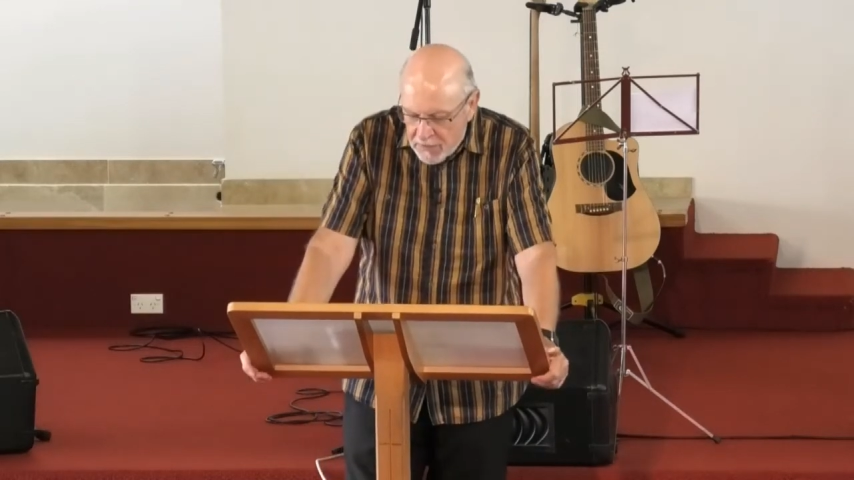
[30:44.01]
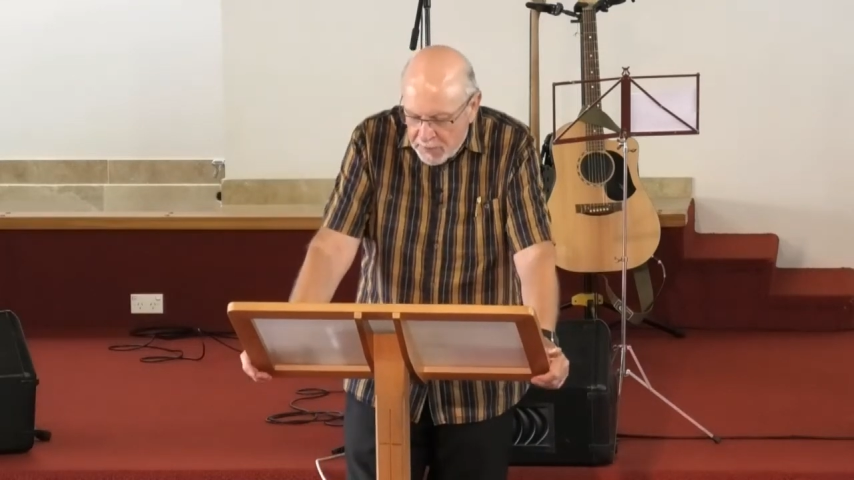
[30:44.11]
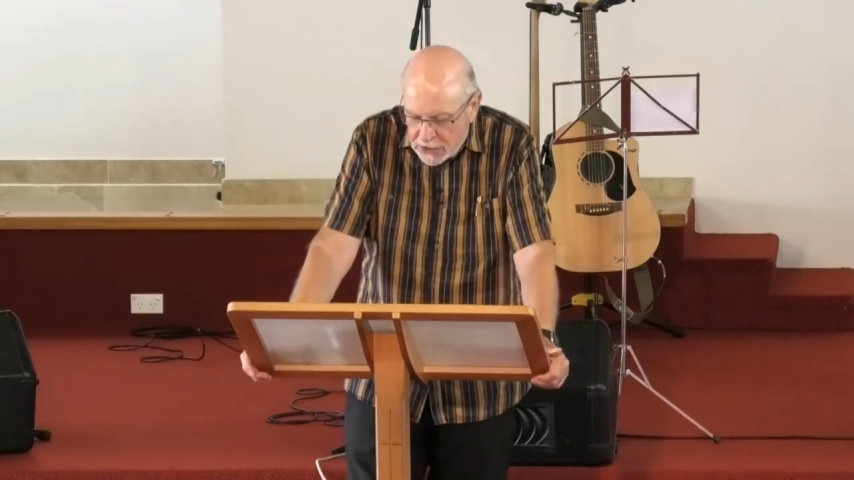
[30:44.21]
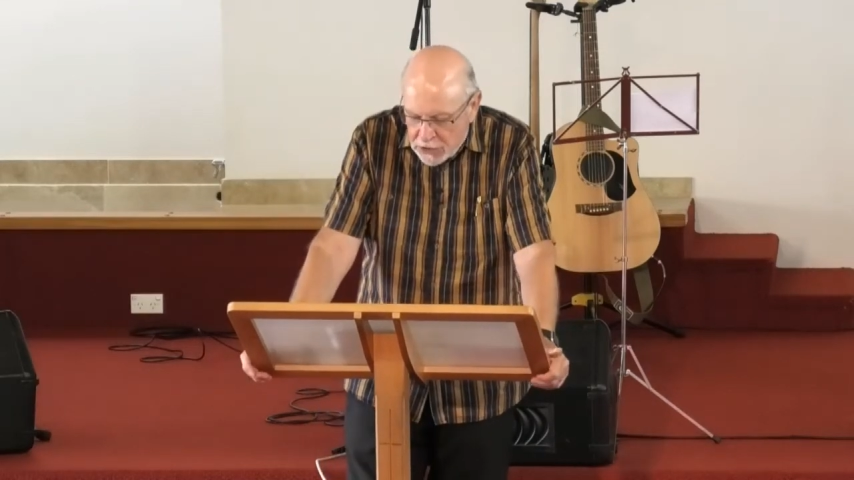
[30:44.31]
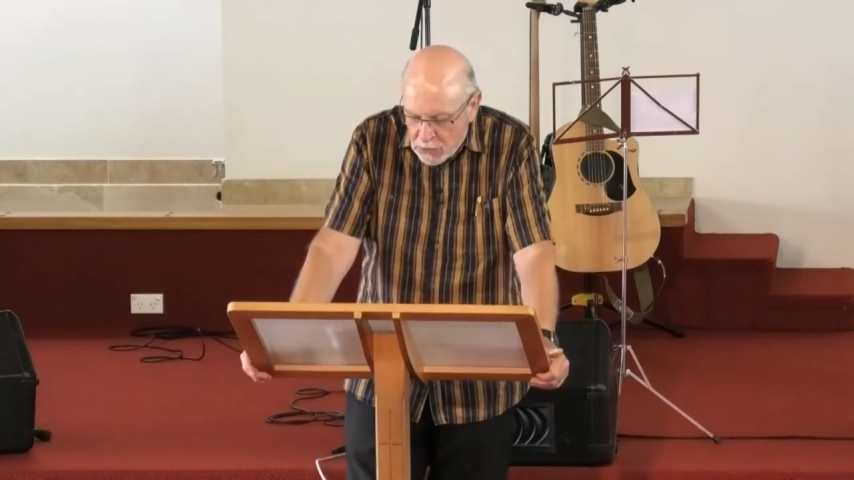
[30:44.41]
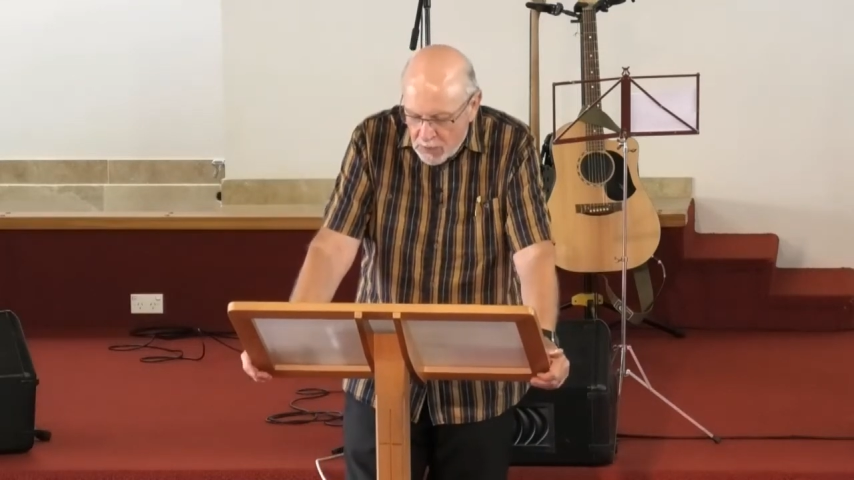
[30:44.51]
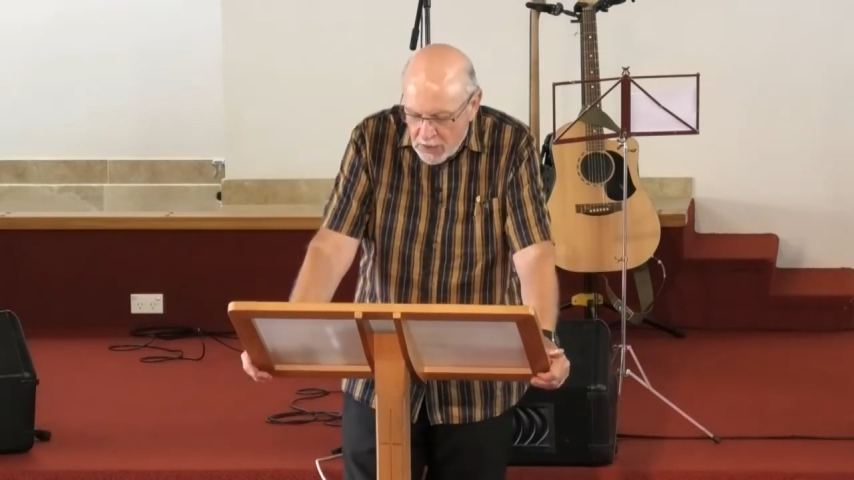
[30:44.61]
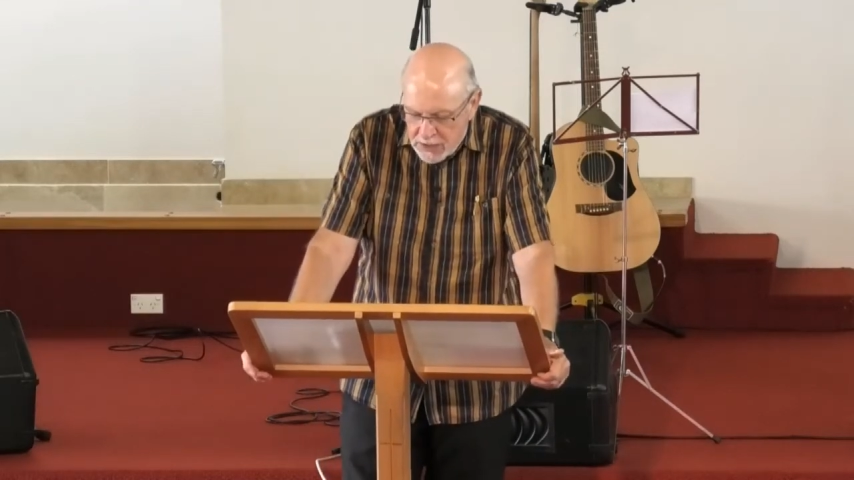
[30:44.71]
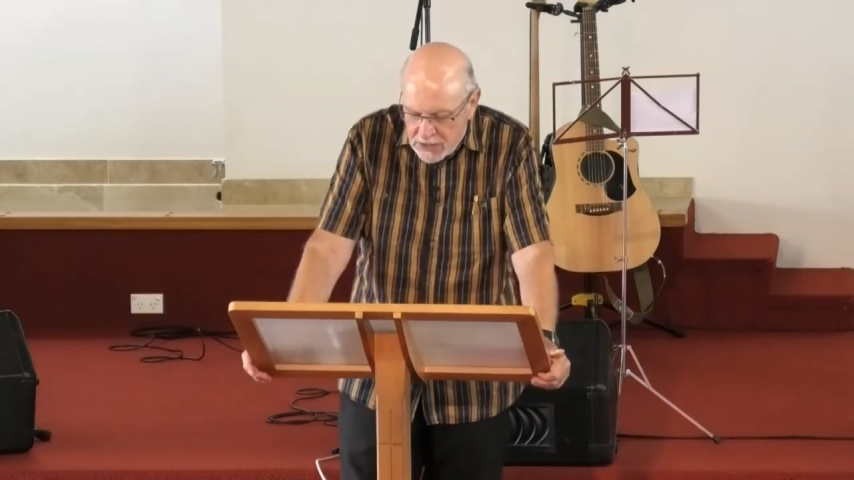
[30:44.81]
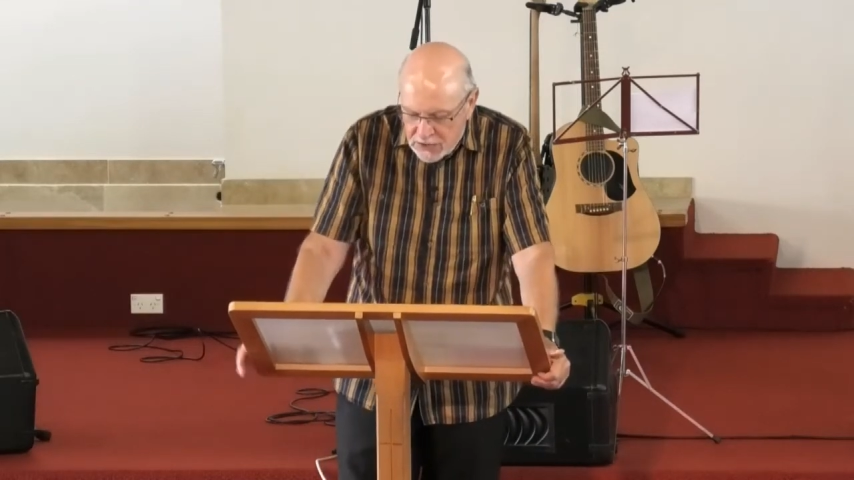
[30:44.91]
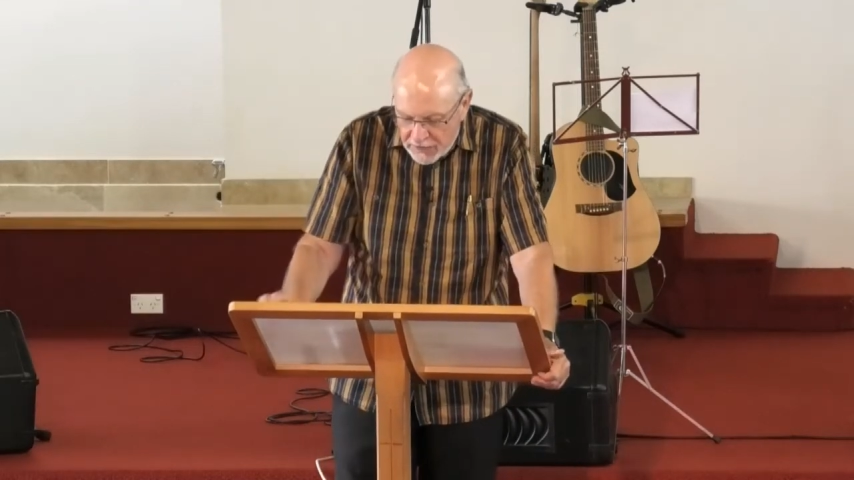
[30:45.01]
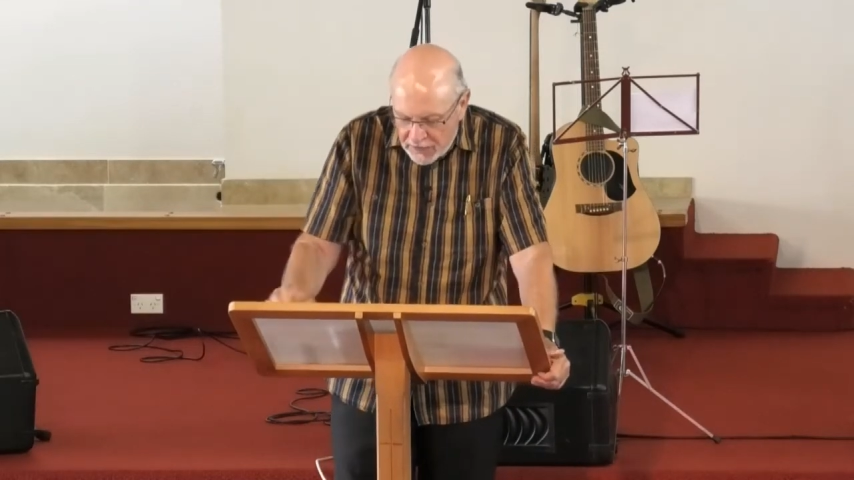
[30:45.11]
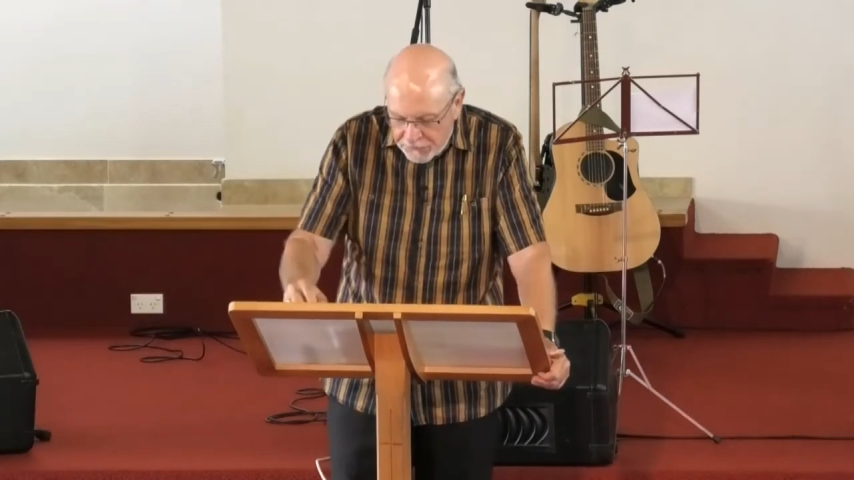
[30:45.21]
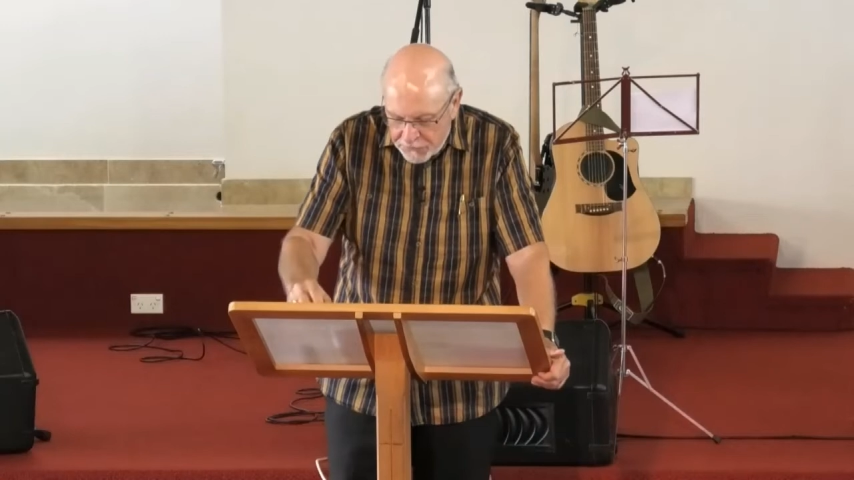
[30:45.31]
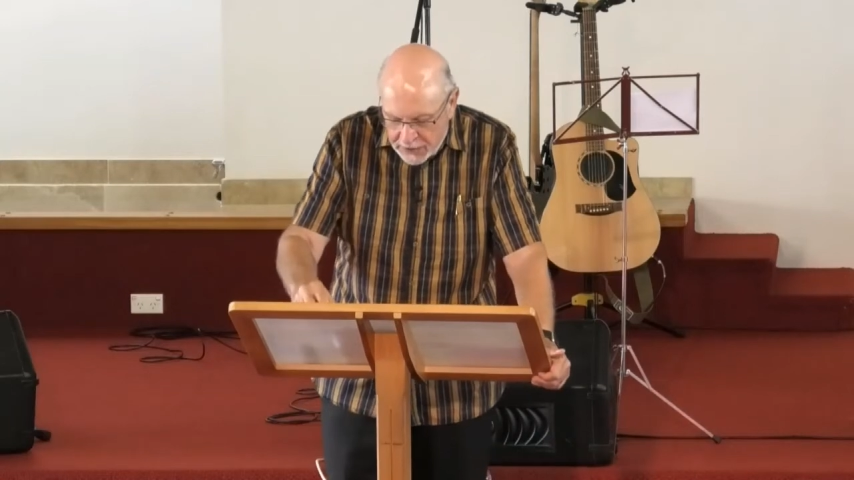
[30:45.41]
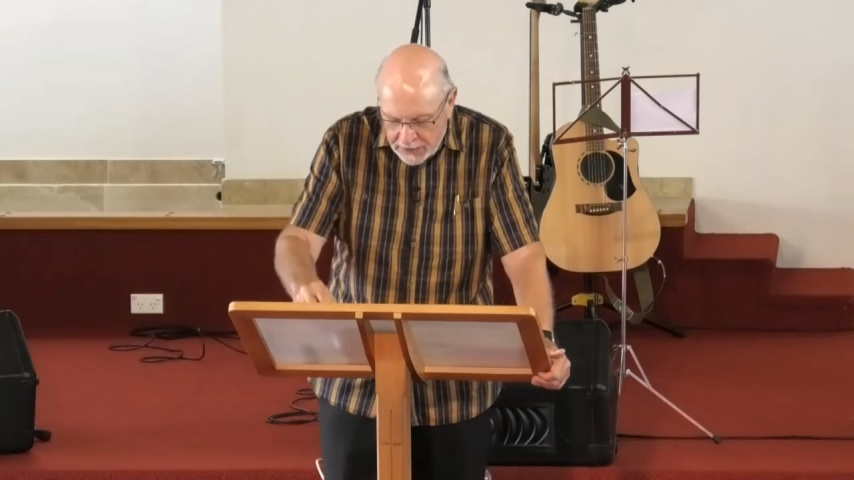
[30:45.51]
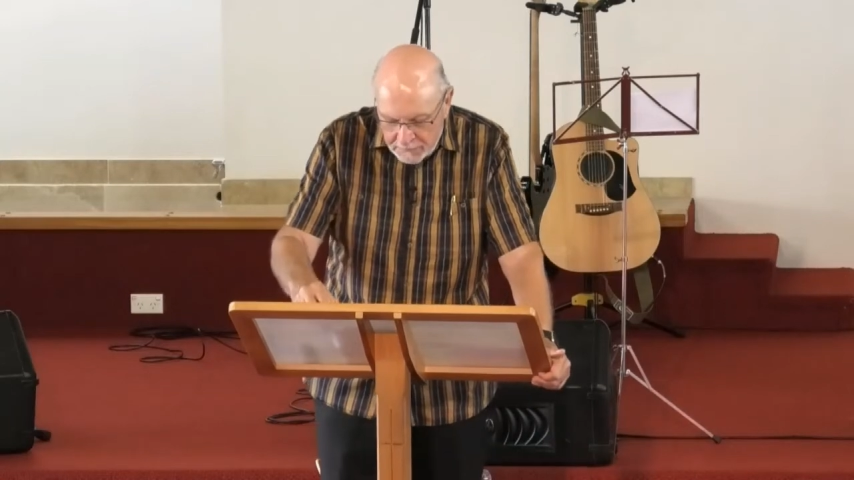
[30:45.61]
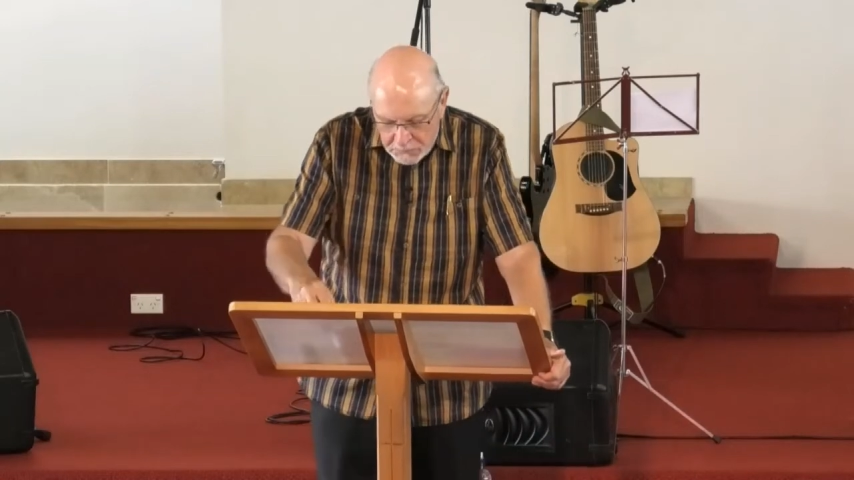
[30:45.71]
Bechuanas of Africa.